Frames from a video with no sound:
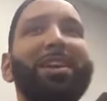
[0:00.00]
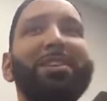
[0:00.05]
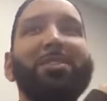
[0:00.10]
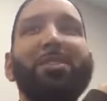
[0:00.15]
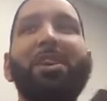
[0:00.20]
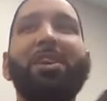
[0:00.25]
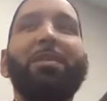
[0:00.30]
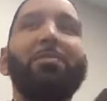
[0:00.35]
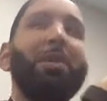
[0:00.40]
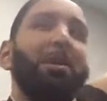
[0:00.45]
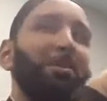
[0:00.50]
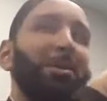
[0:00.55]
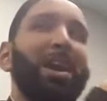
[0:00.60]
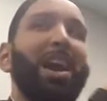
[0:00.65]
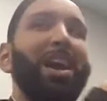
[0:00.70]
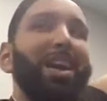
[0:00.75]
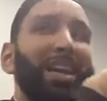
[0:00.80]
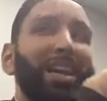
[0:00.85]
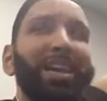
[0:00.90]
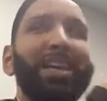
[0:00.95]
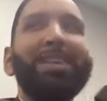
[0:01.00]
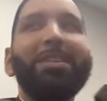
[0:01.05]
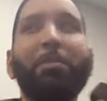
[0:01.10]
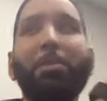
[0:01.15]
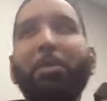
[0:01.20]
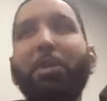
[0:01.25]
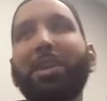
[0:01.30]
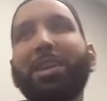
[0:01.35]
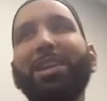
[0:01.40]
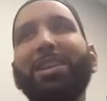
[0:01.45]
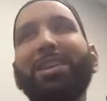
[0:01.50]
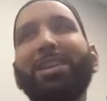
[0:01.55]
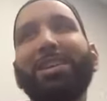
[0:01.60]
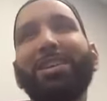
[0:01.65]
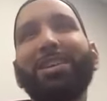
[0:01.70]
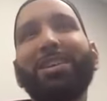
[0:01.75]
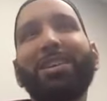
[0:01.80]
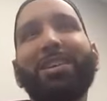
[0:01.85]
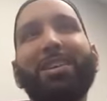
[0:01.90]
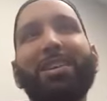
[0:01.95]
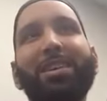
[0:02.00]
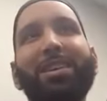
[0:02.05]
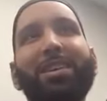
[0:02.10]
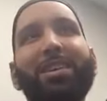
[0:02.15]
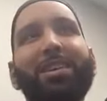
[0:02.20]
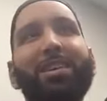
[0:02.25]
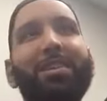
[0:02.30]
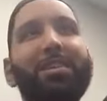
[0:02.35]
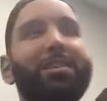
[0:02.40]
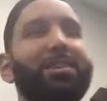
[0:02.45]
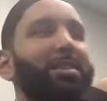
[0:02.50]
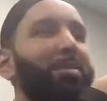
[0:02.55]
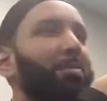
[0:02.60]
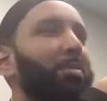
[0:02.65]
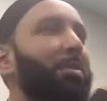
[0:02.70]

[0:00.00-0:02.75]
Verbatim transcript: Like, talk about not getting the point. There's a